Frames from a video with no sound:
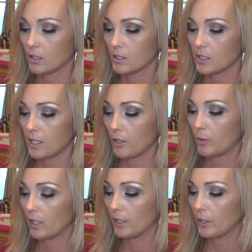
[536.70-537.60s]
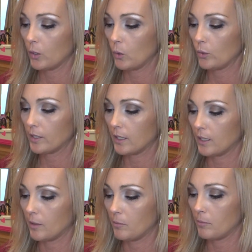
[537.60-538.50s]
the C.O. Bigelow,
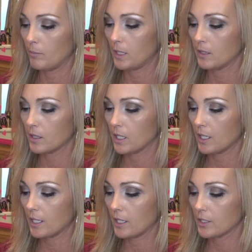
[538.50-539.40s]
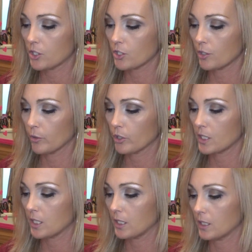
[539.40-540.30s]
the Minta Shimmer
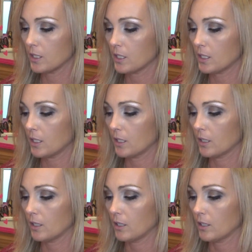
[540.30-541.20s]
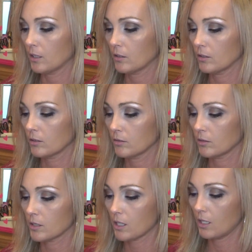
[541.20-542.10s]
Tint in,
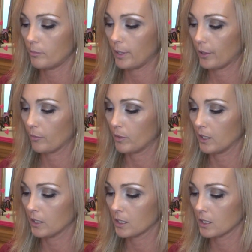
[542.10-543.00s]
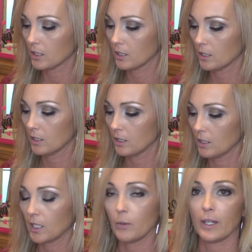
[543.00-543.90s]
it's called a Bare Mint.
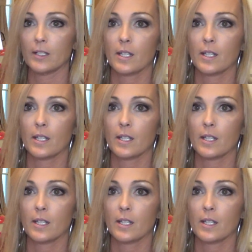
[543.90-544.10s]
Anyway, it's